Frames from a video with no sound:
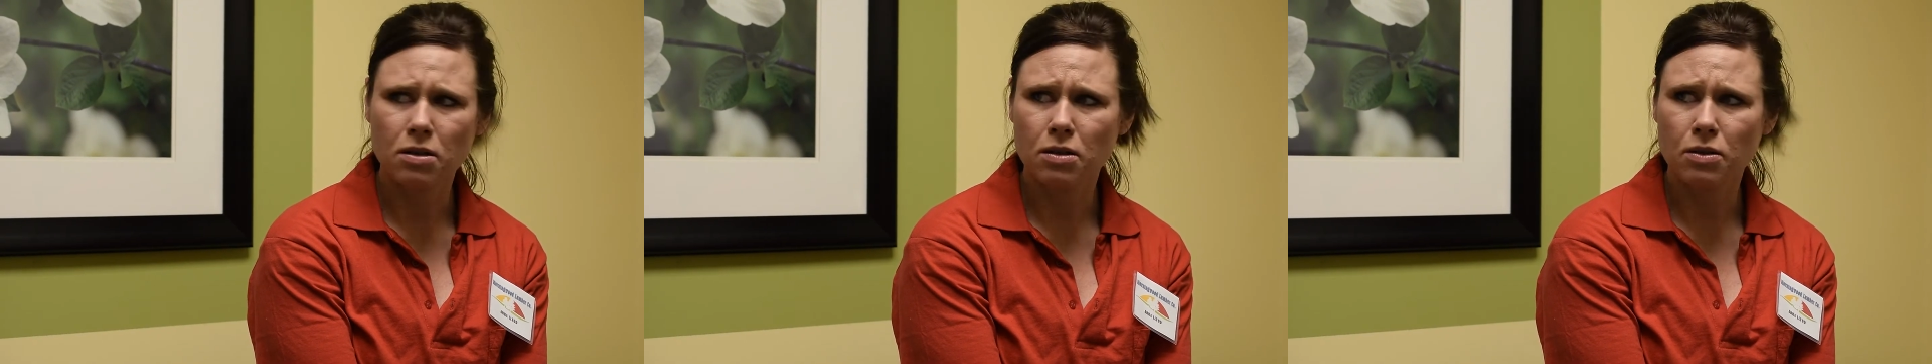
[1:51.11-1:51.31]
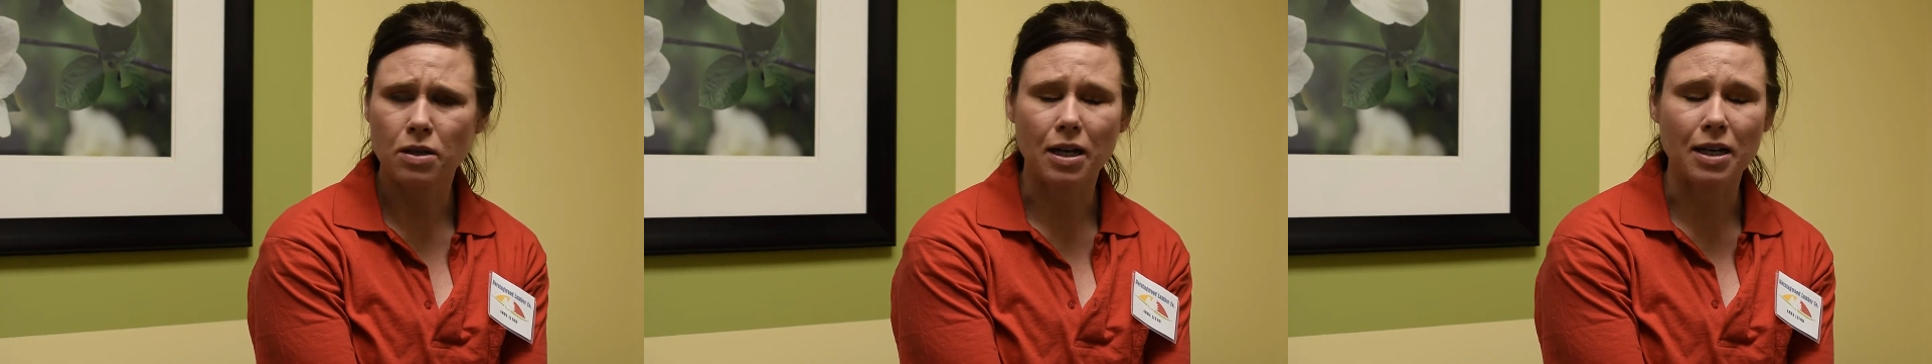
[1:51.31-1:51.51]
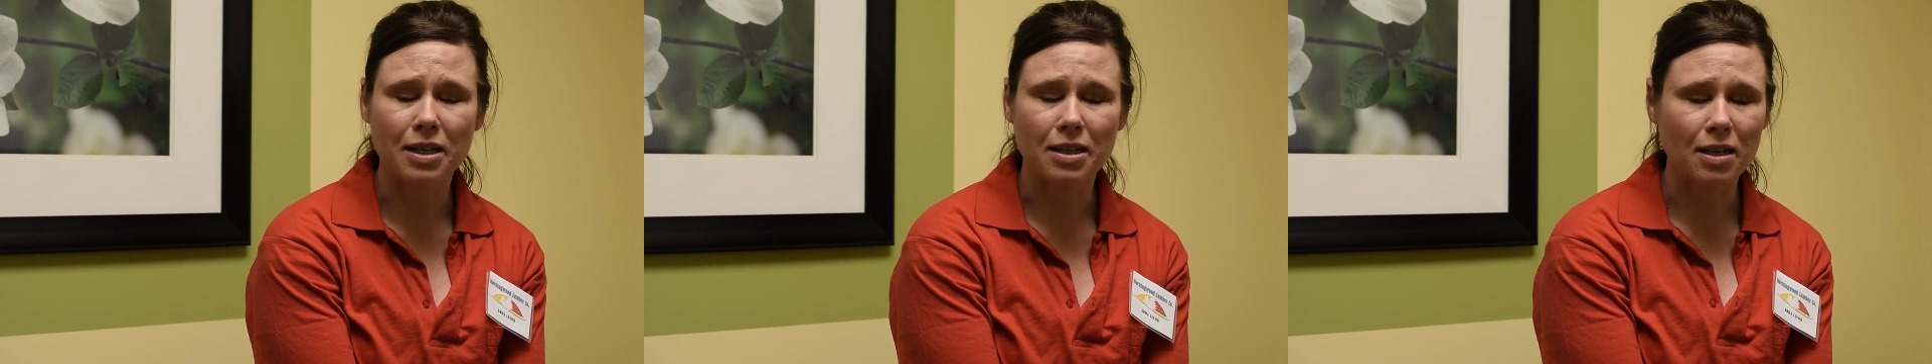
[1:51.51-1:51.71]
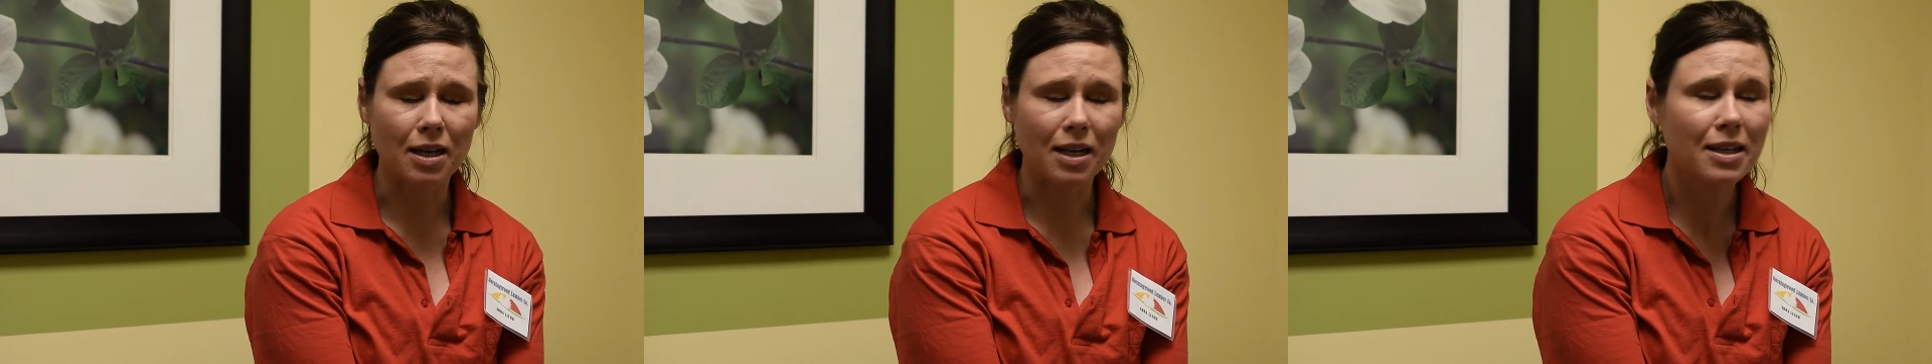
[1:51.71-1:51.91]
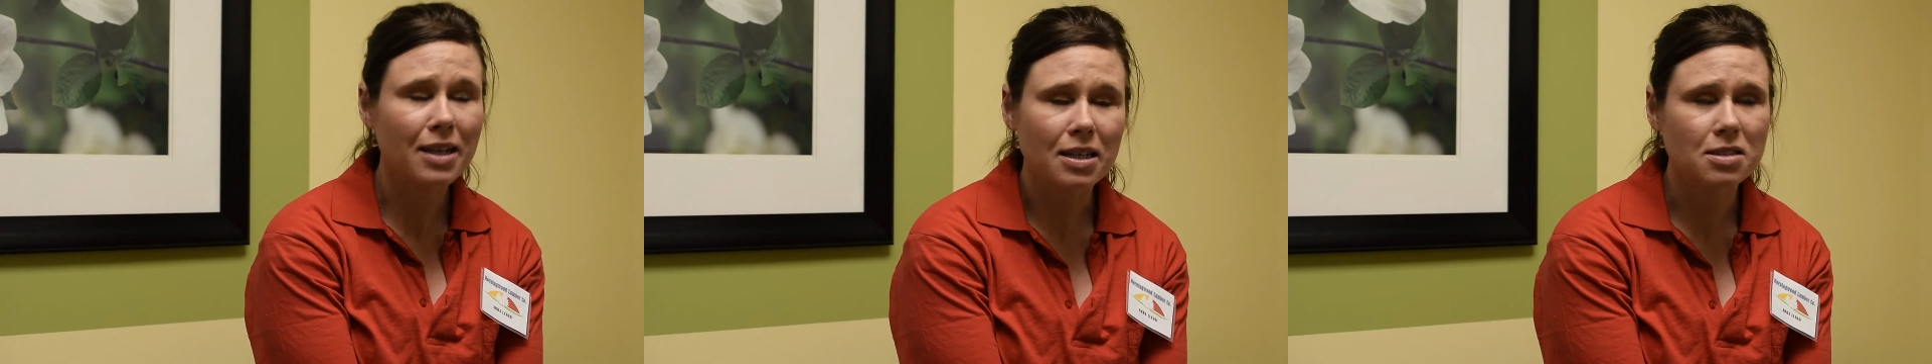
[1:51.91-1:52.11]
Well, I, I
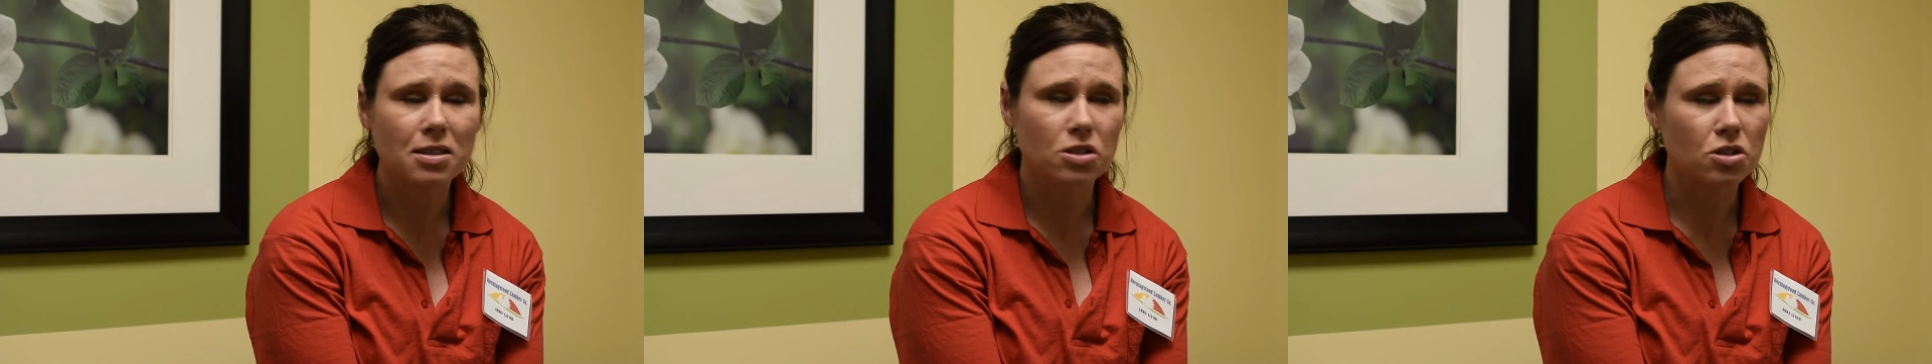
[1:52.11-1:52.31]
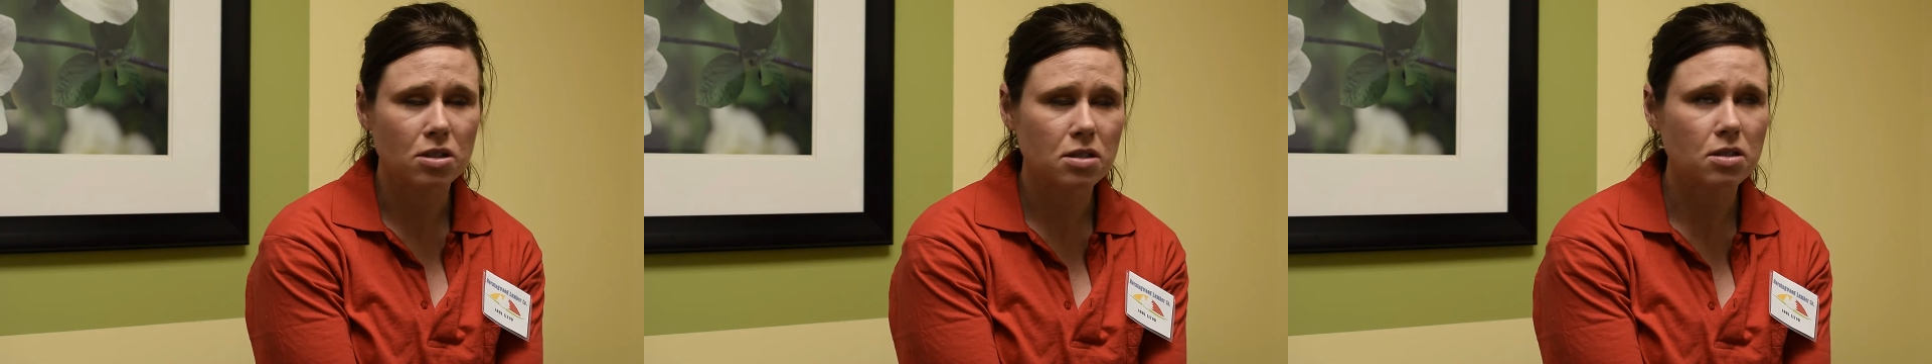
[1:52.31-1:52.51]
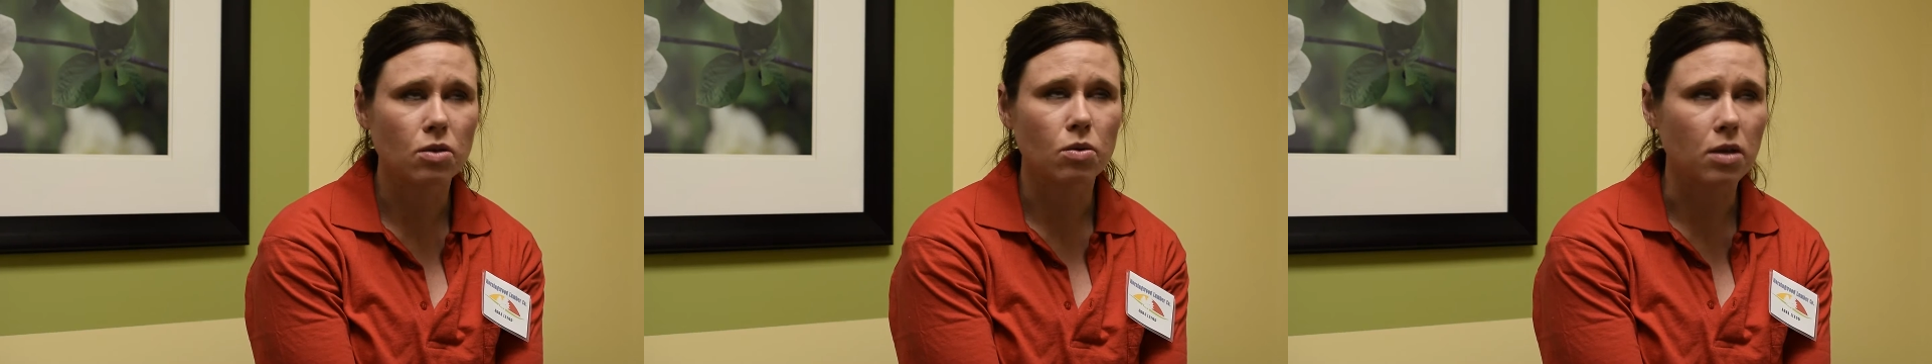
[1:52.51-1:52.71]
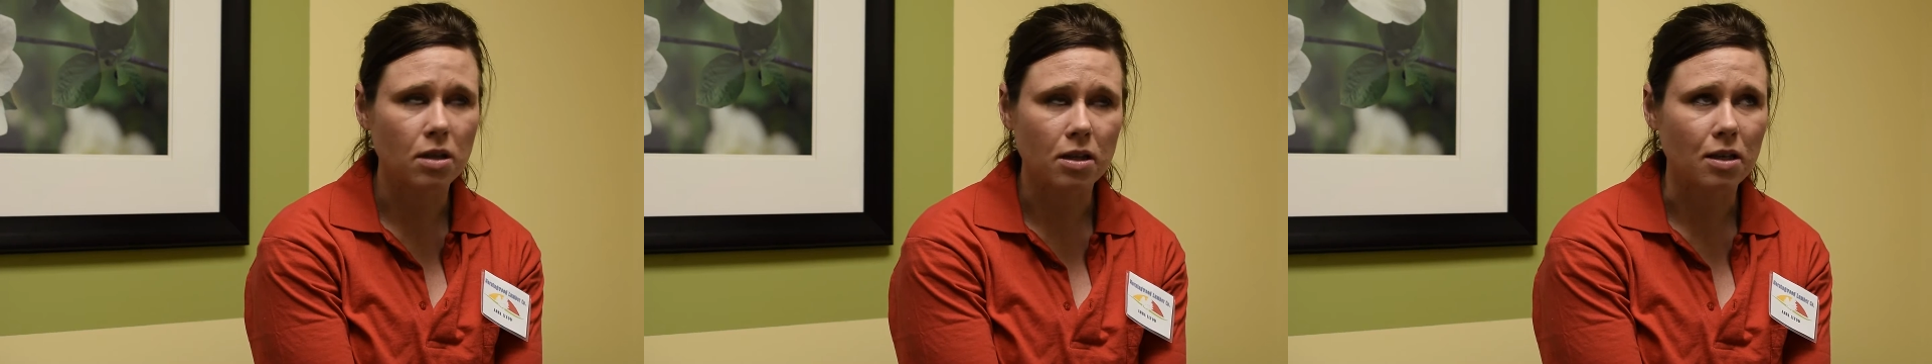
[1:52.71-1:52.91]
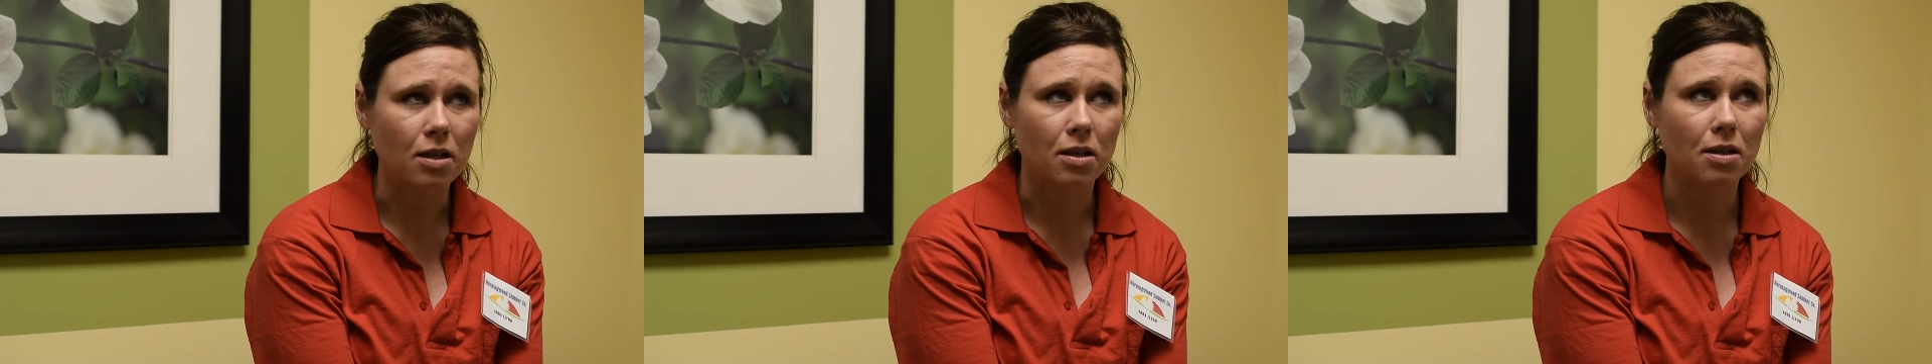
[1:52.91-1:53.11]
guess it's just the one
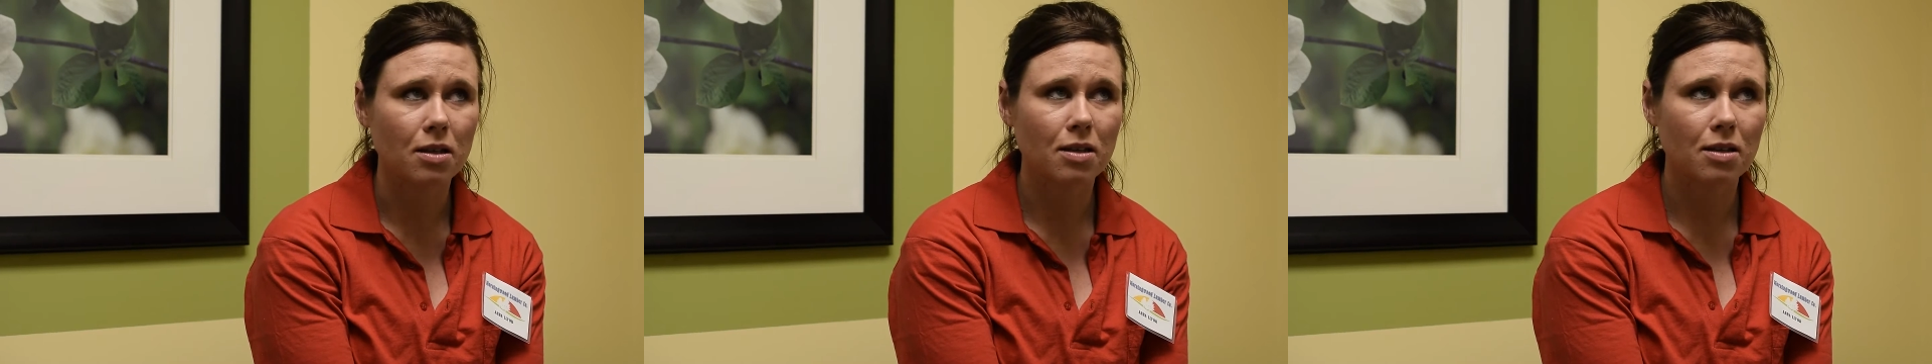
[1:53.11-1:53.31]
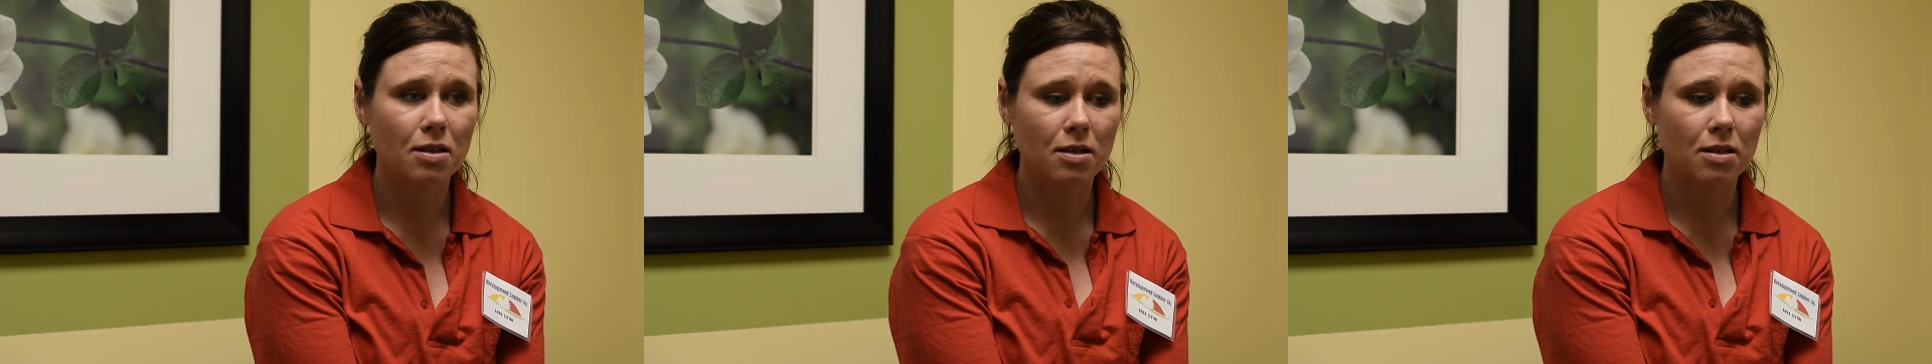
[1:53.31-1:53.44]
thing.